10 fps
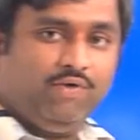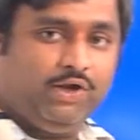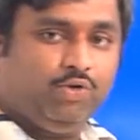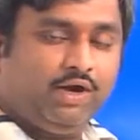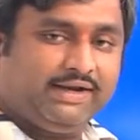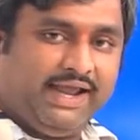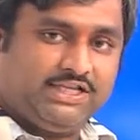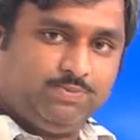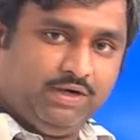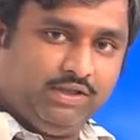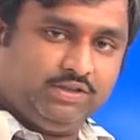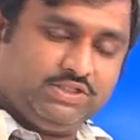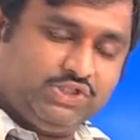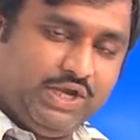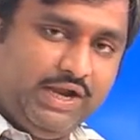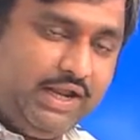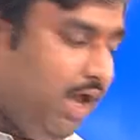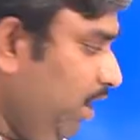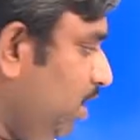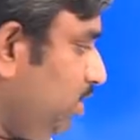when you are transmitting this
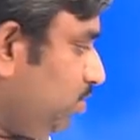data,